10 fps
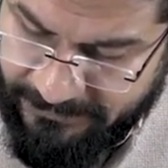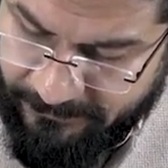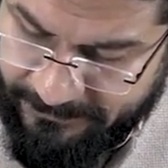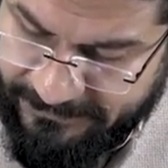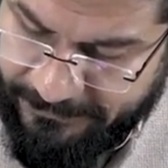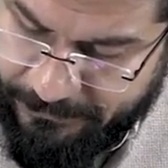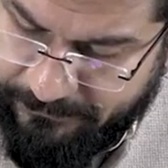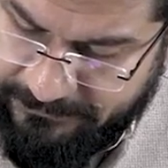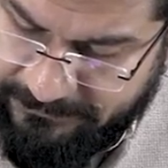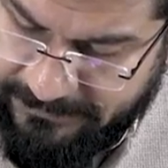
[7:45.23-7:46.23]
They will present to
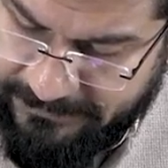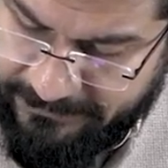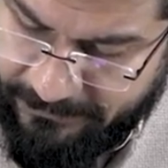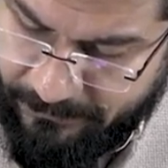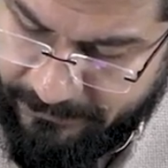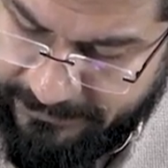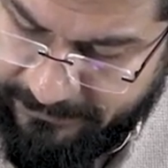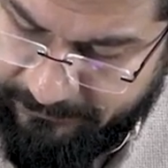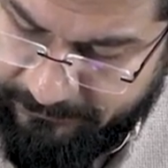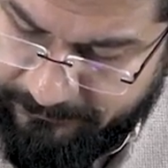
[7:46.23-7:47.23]
you with
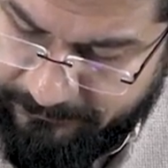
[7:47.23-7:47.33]
galactorrhea